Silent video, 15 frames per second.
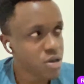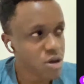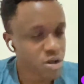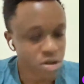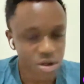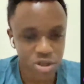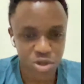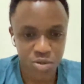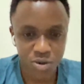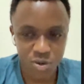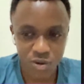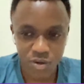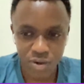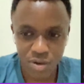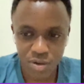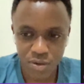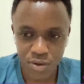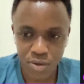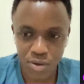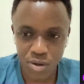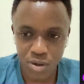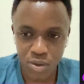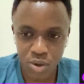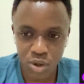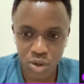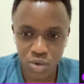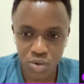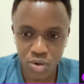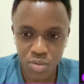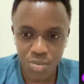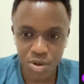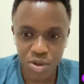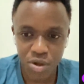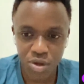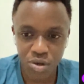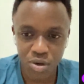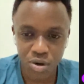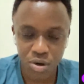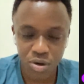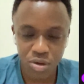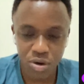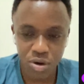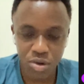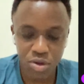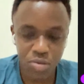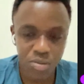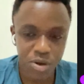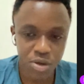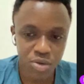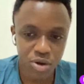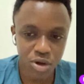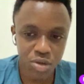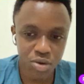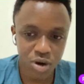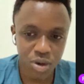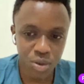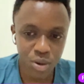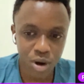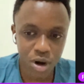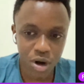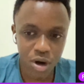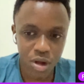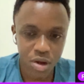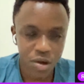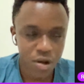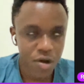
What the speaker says: the internships for 2022 opened in October 2021